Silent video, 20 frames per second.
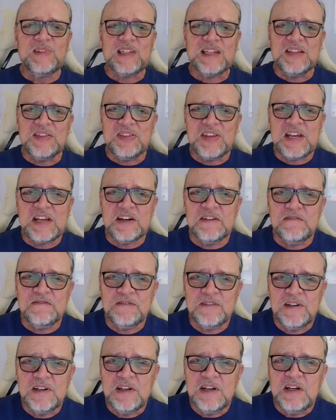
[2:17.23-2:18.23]
think of
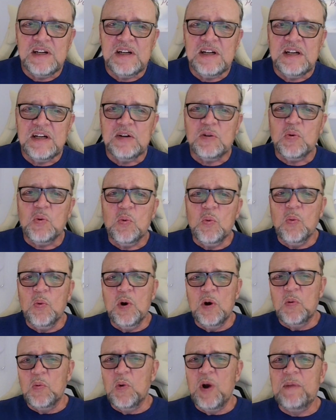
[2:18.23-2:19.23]

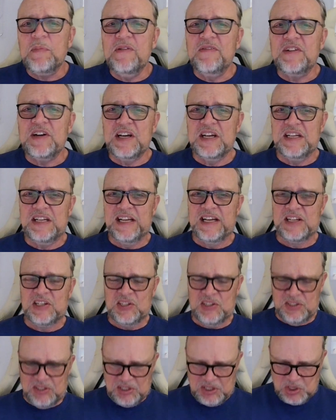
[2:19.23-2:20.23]
a web of
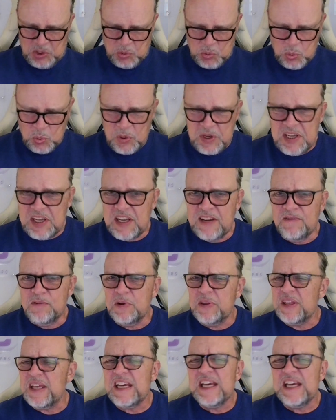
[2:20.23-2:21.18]
connections that you weave with